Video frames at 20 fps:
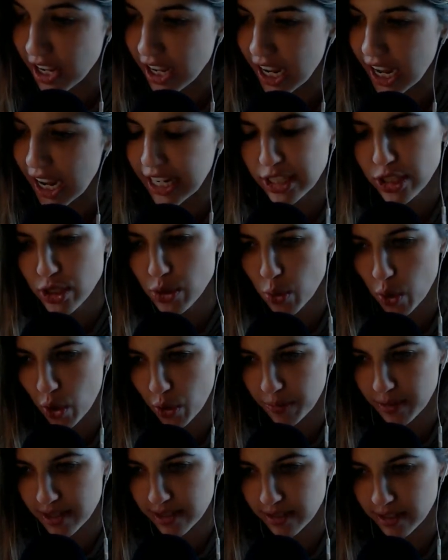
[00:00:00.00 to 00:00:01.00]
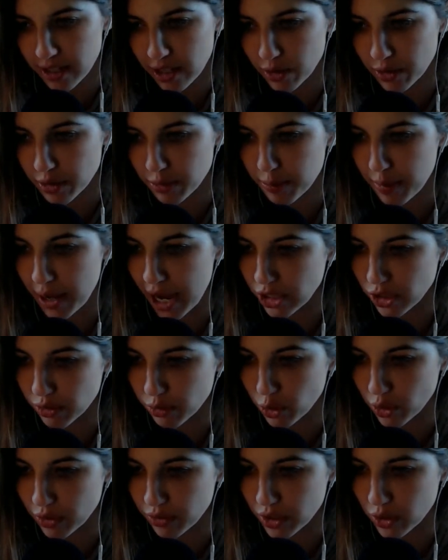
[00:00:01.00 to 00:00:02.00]
"I do hope this year's batch
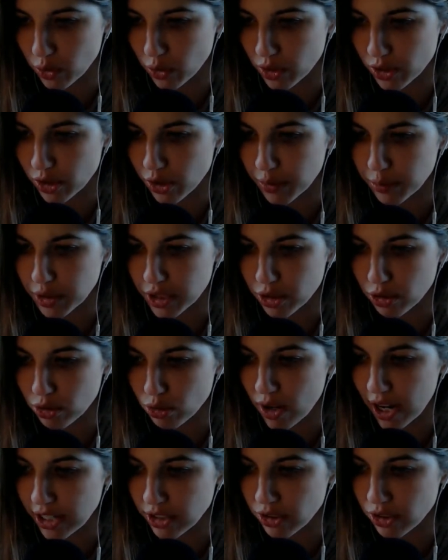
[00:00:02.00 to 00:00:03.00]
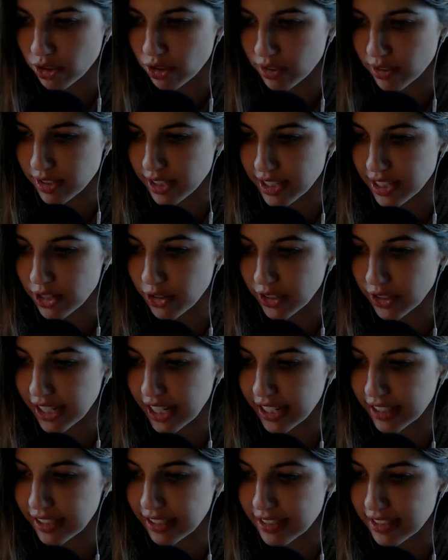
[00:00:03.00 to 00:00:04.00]
of Gryffindors are up to scratch," said Nearly
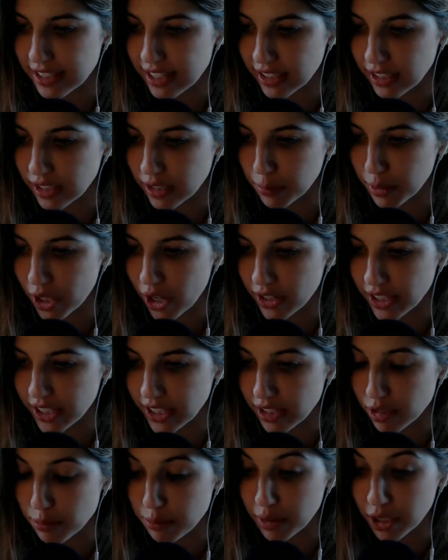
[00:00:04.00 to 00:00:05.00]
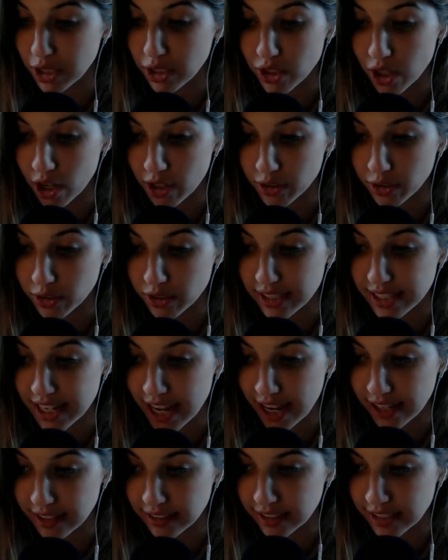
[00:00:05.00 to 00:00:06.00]
Headless Nick, applauding as MacDonald
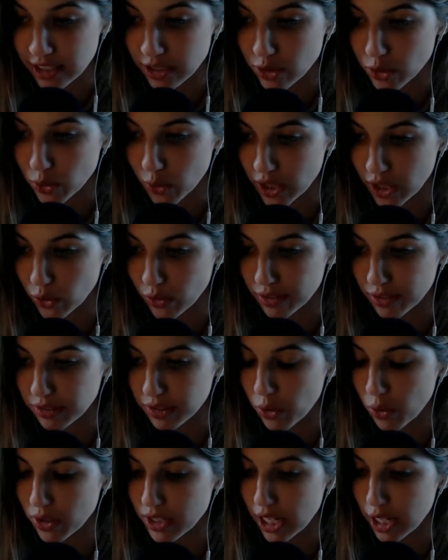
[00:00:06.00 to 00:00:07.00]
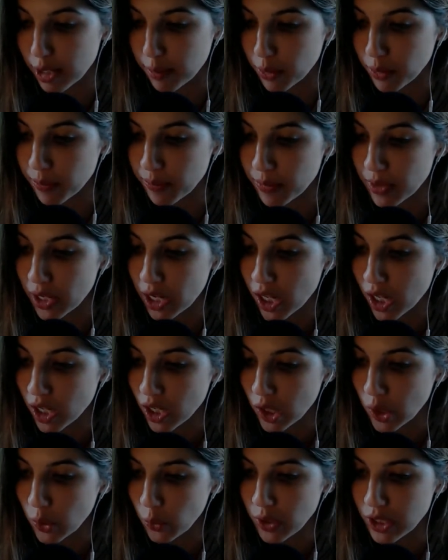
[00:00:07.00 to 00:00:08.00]
Natalie joined the Gryffindor table.
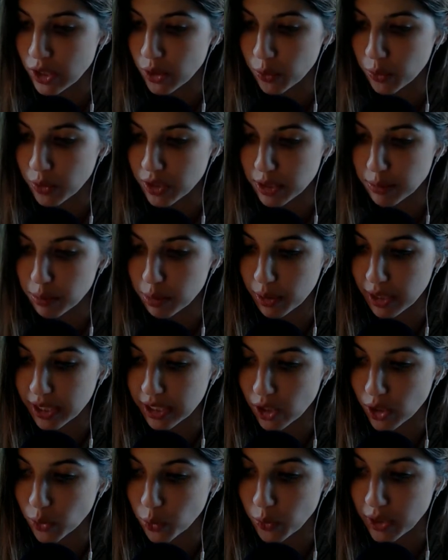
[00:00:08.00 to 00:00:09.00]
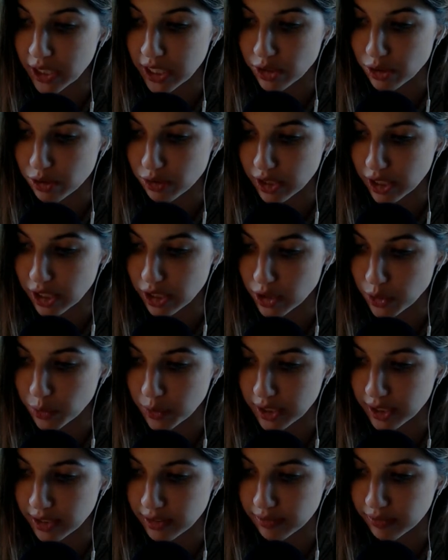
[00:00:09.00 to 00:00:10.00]
"We don't want to break our winning streak, do we?"